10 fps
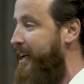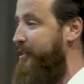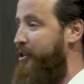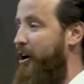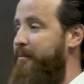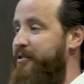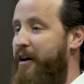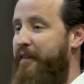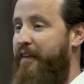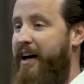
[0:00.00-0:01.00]
in terms
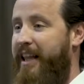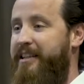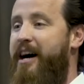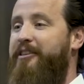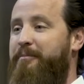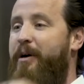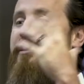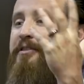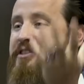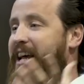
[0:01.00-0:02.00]
of, like Dr.
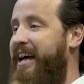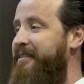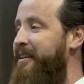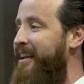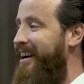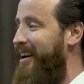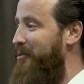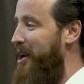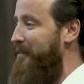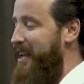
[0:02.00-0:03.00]
Martin said in
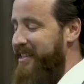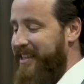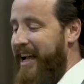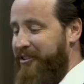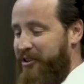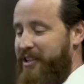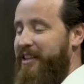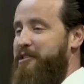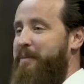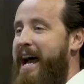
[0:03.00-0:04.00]
one of his lectures on
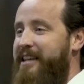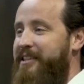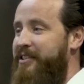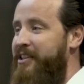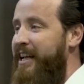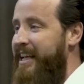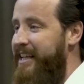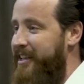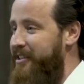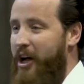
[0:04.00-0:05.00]
this passage, he
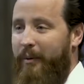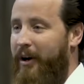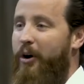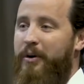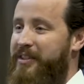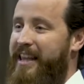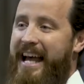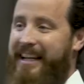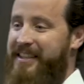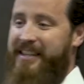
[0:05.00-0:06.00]
says no one holds to
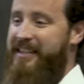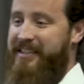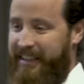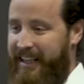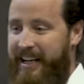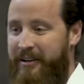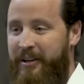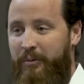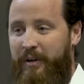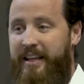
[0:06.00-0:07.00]
that consistently
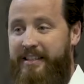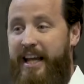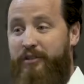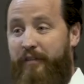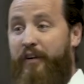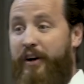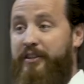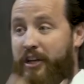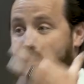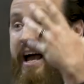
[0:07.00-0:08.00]
when they say it's referring
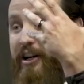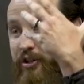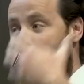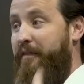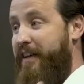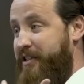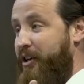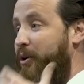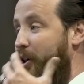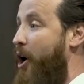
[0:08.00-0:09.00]
to your actual
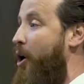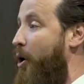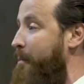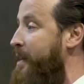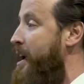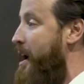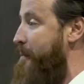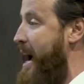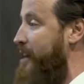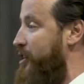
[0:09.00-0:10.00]
physical home.
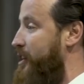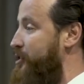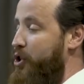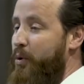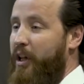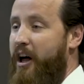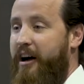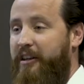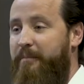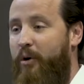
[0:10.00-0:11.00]
Imagine it's 2
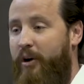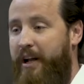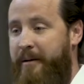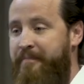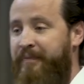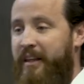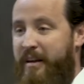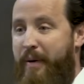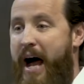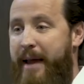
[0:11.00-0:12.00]
o'clock in the morning, the
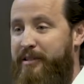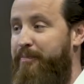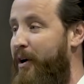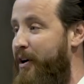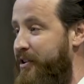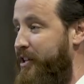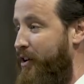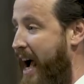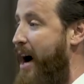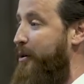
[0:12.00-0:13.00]
pipes burst and
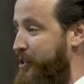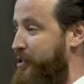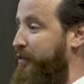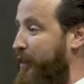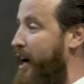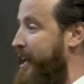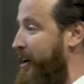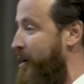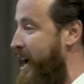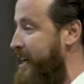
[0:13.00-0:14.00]
your house is
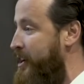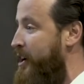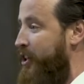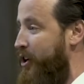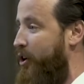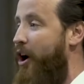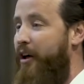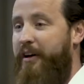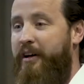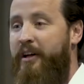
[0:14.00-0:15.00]
flooding, right? You call
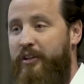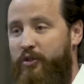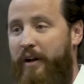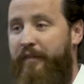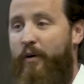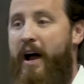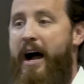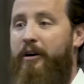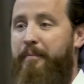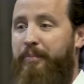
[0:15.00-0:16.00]
the
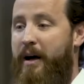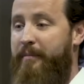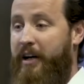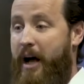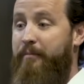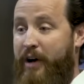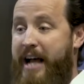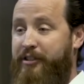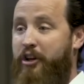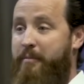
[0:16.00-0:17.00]
24-hour plumber, come
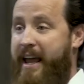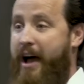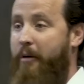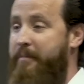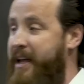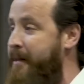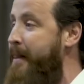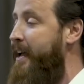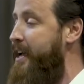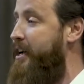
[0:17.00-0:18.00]
rescue me, help me.
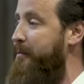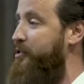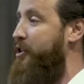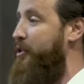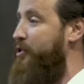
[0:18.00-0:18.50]
He comes to your